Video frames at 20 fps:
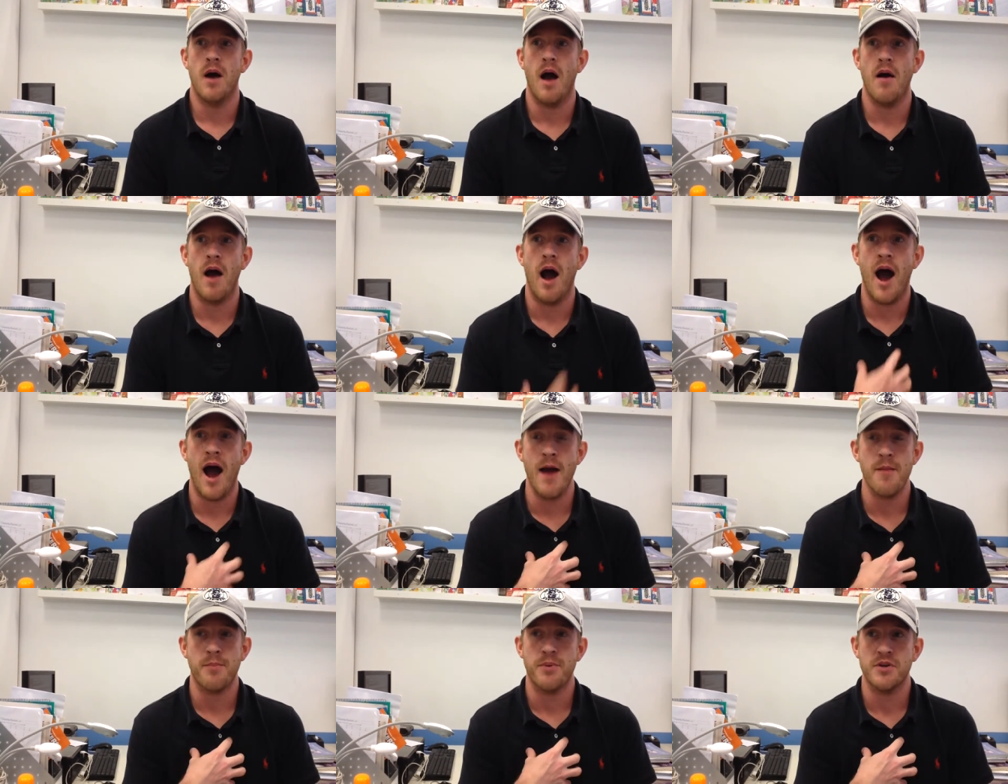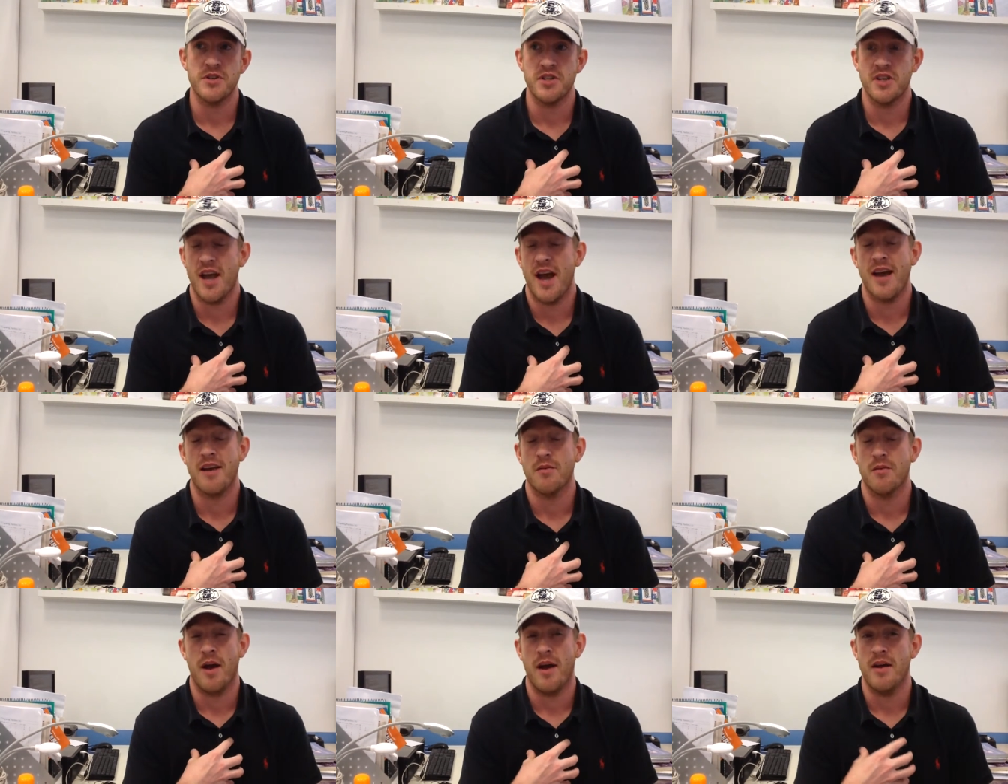I personally, I
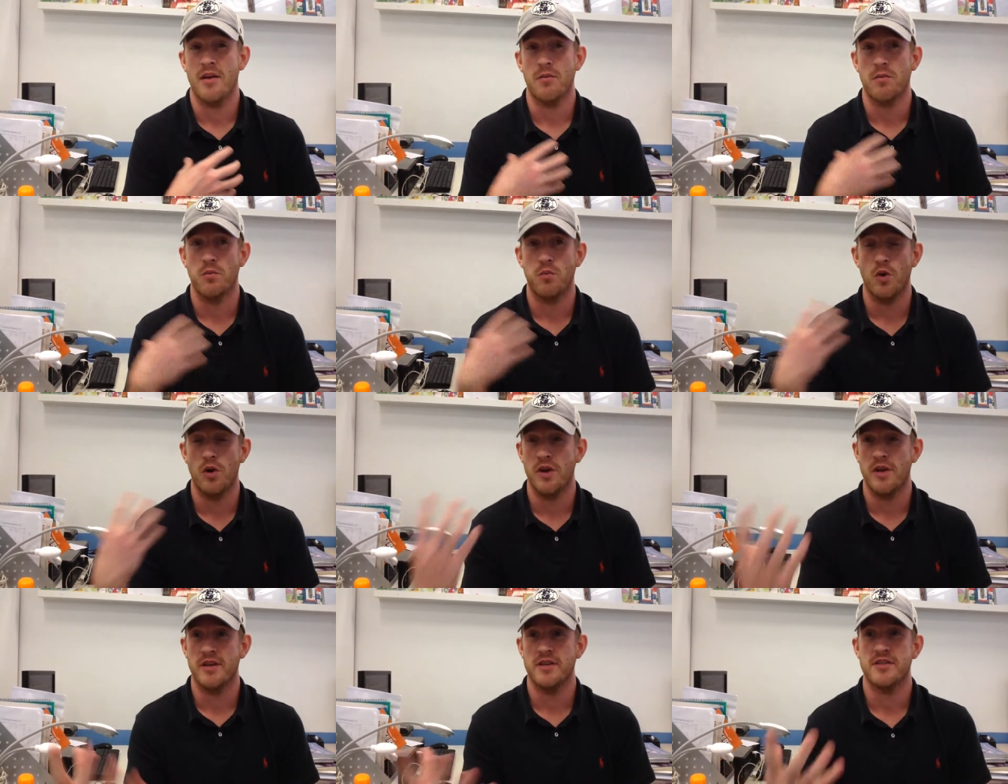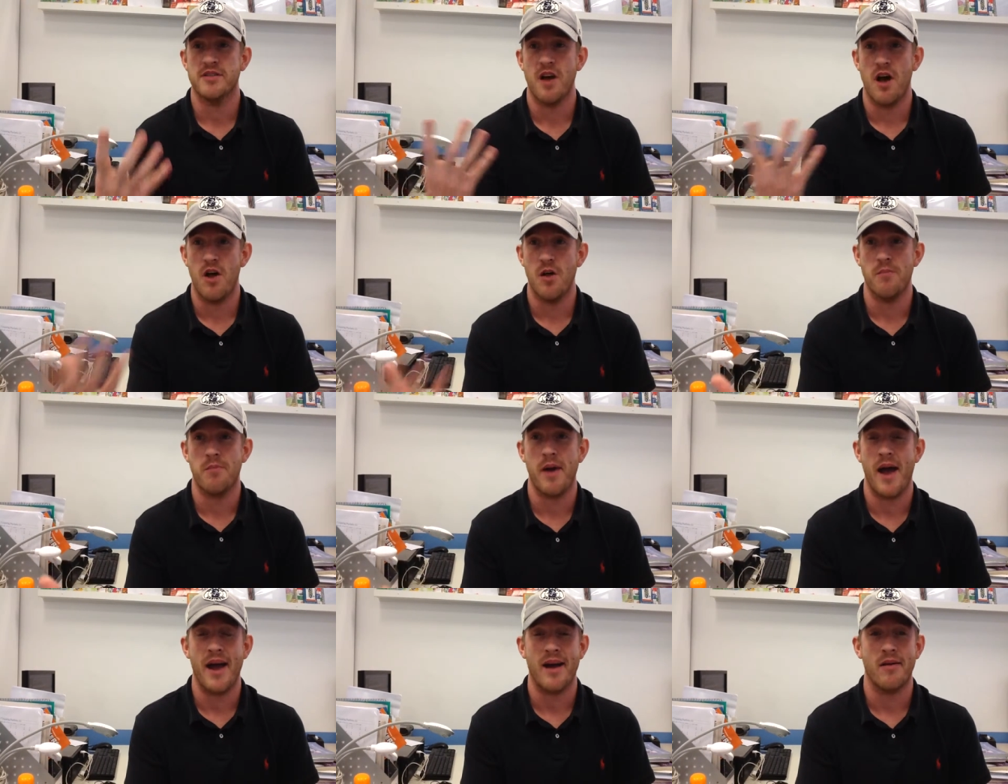had a really
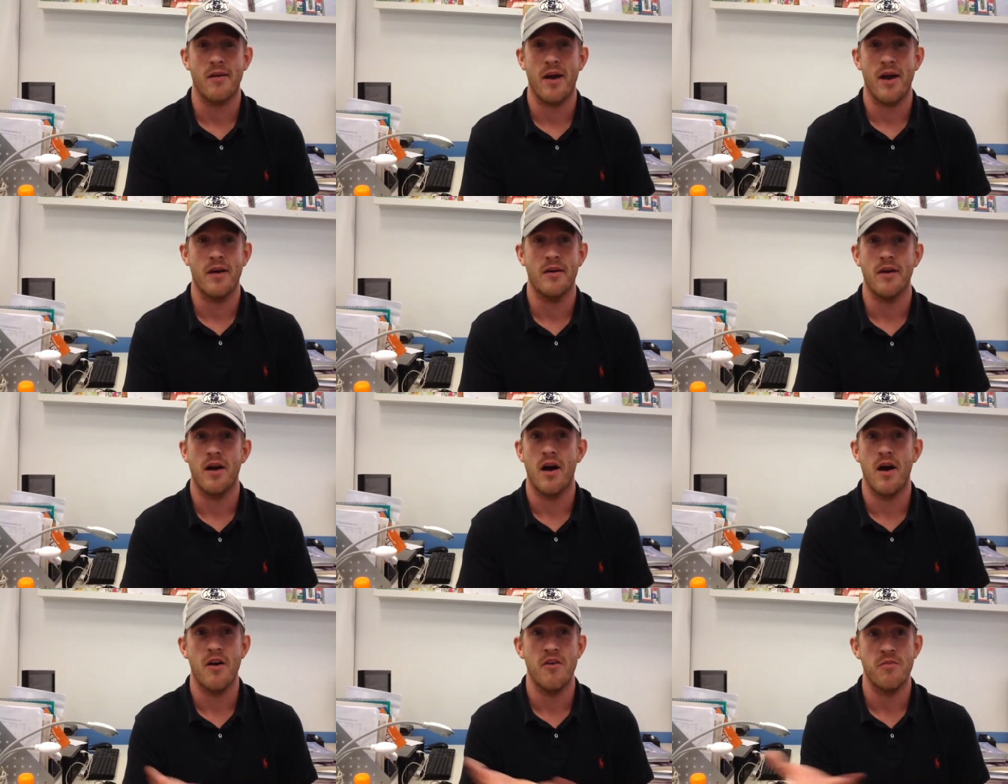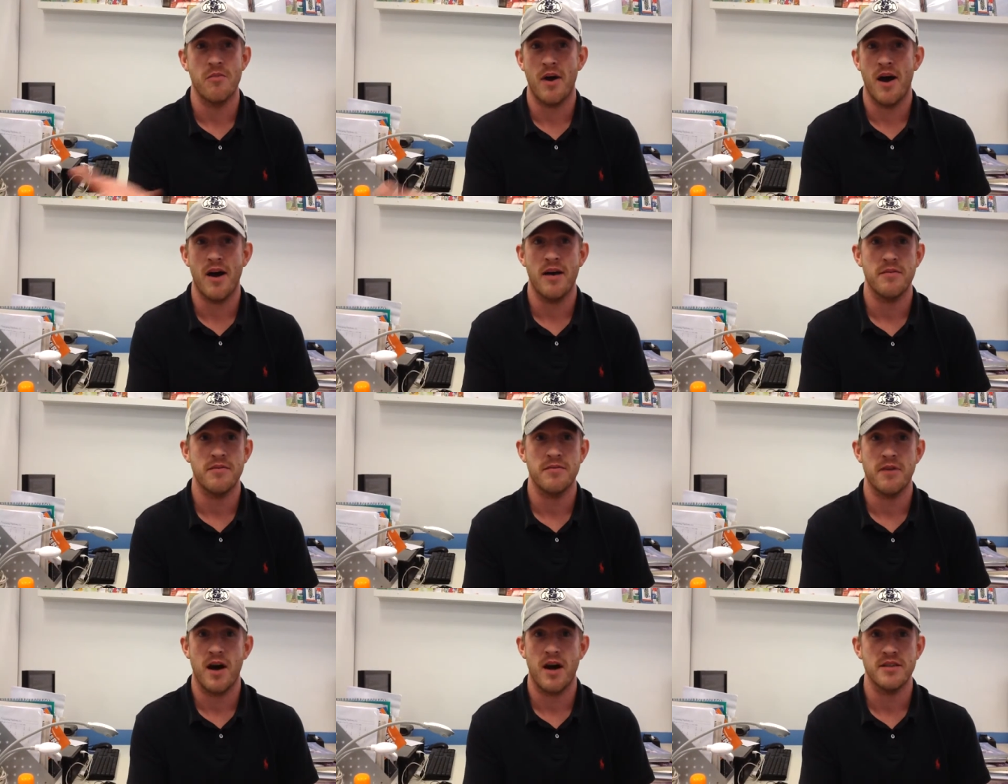solid background of my
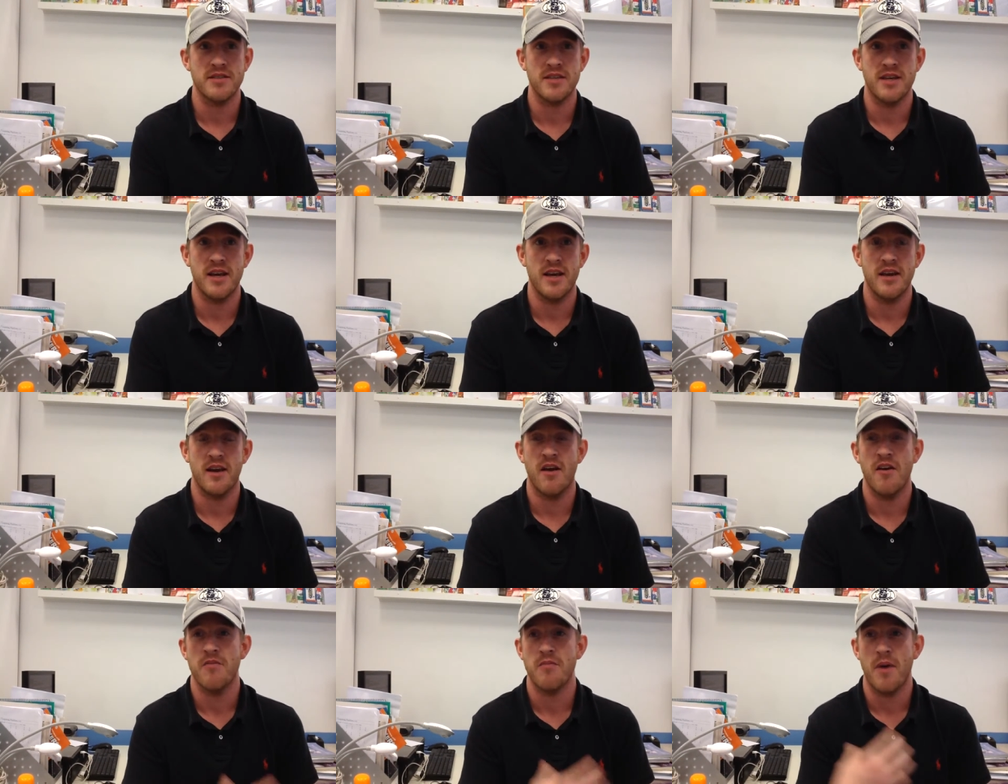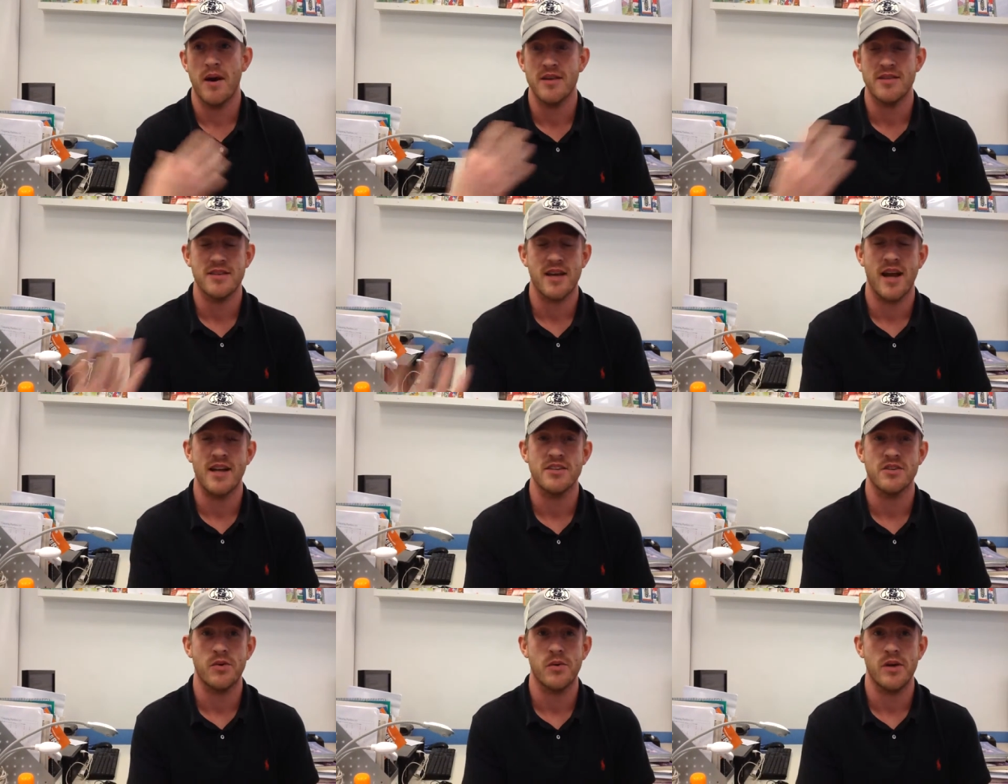FOSS-KIT, of my
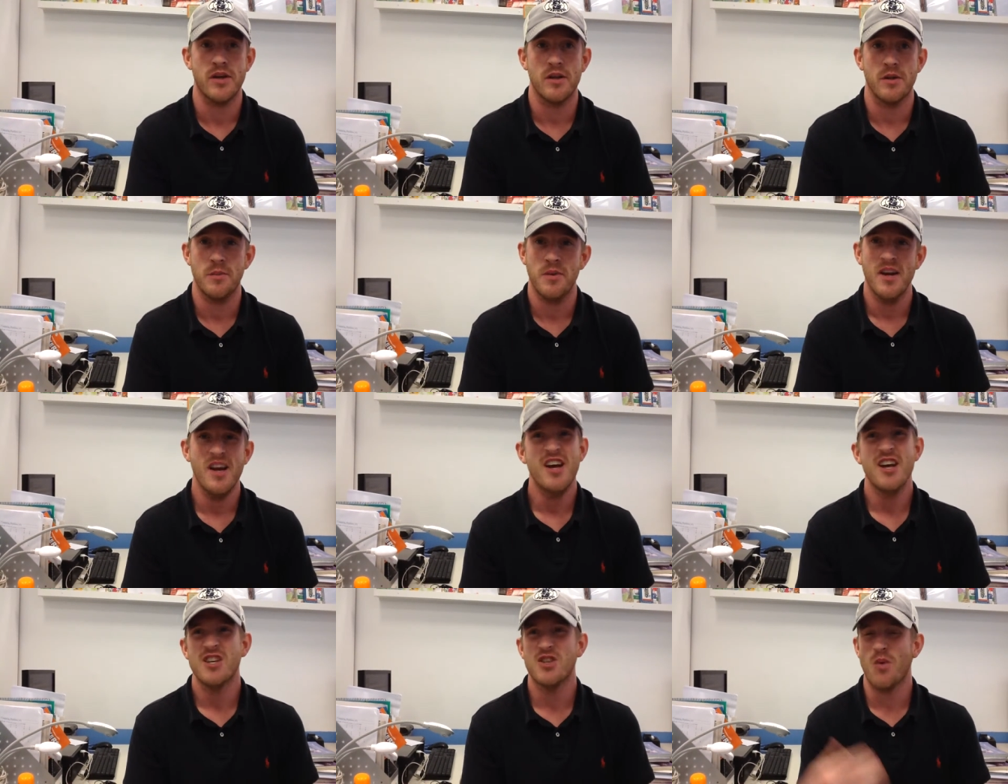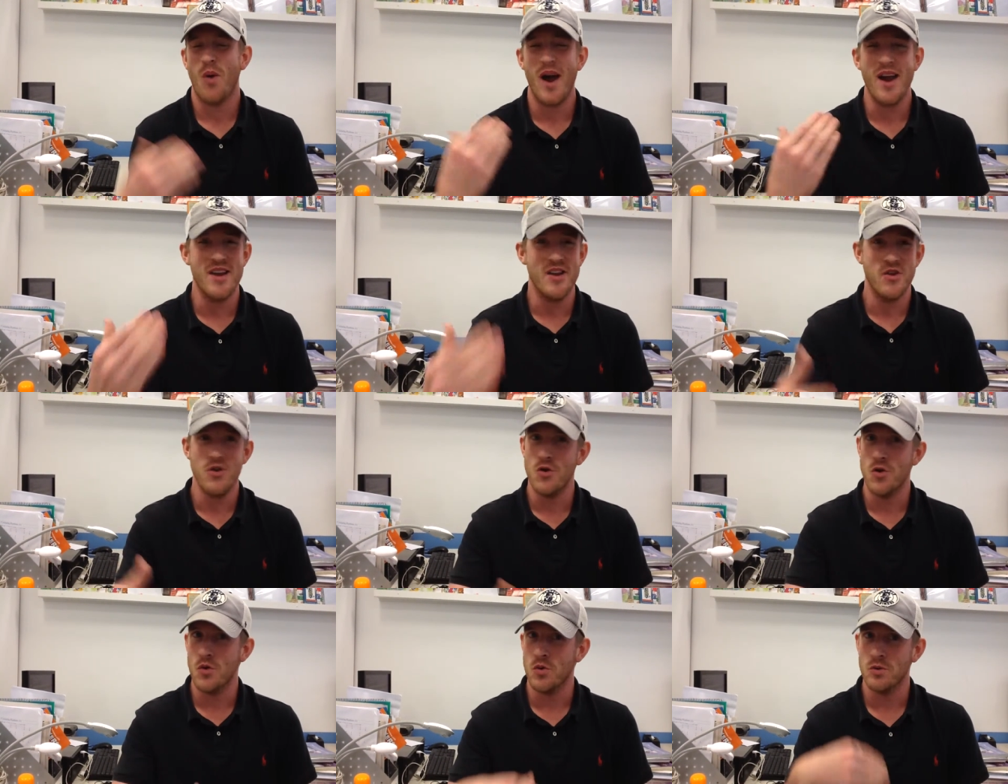science curriculum, so I
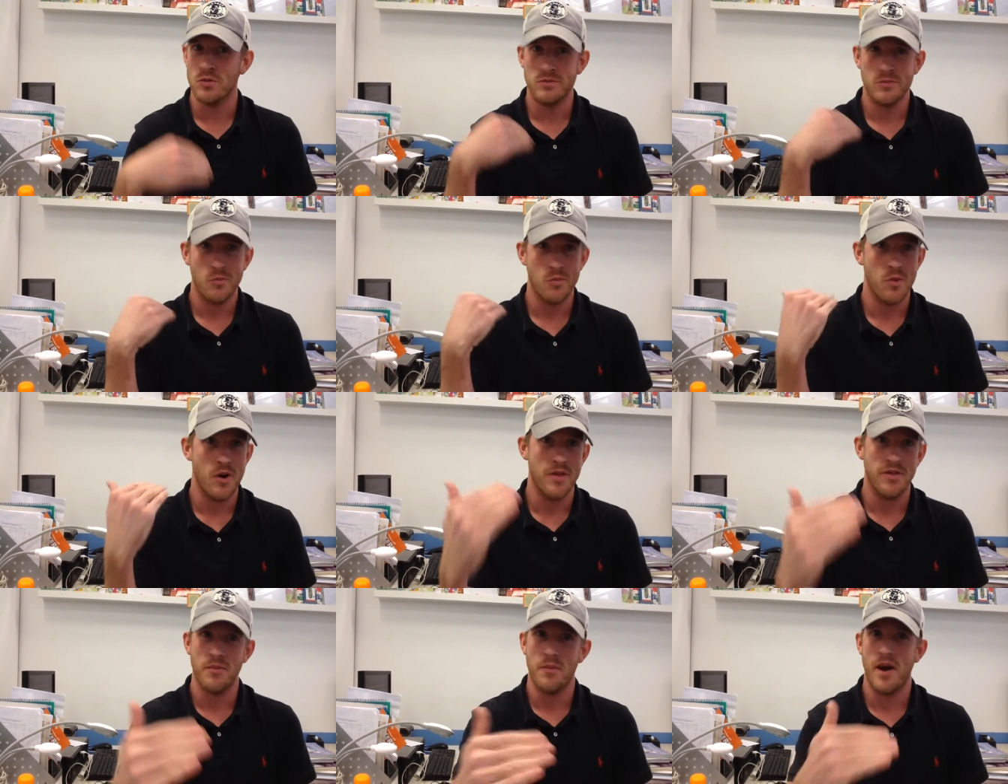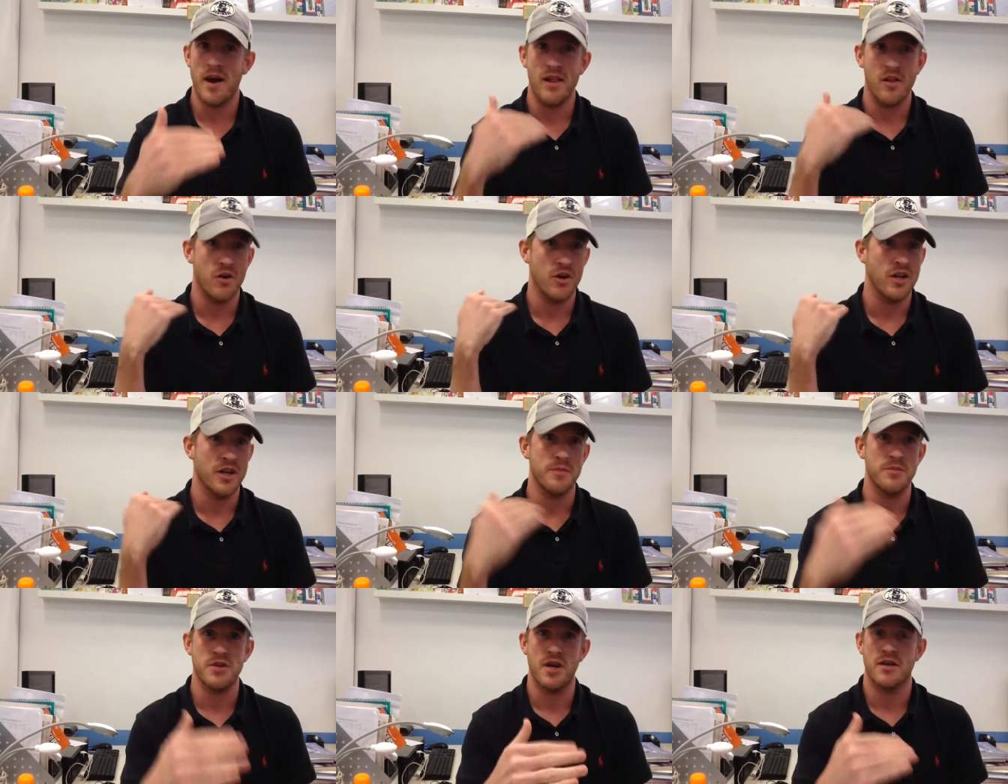knew what my
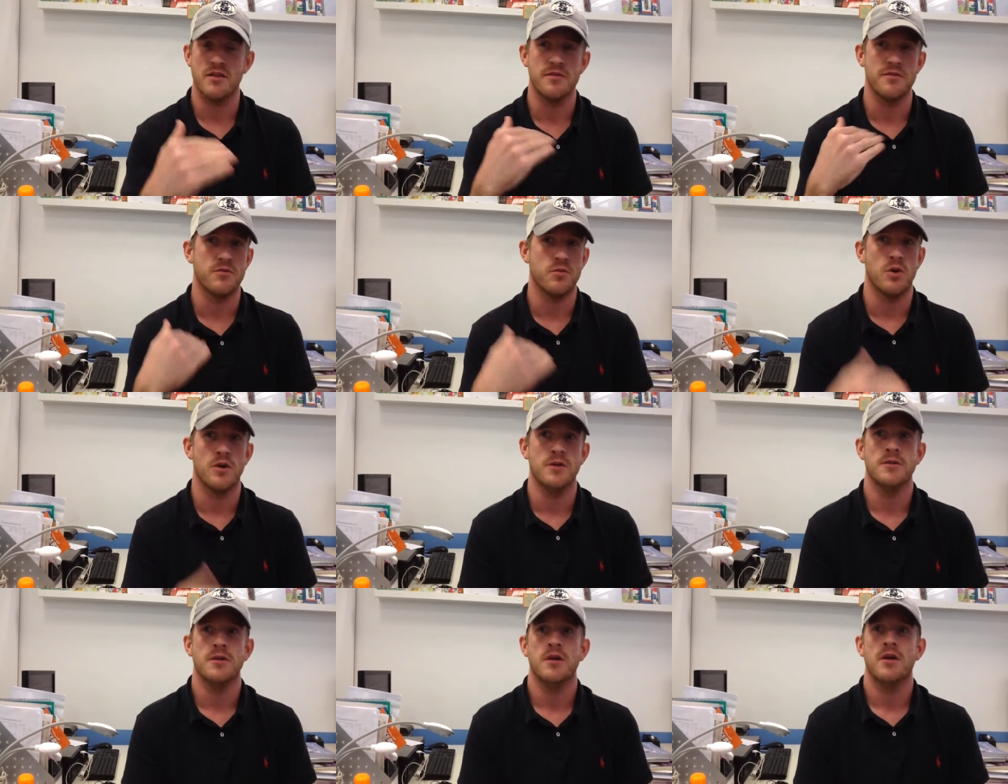learning objectives were.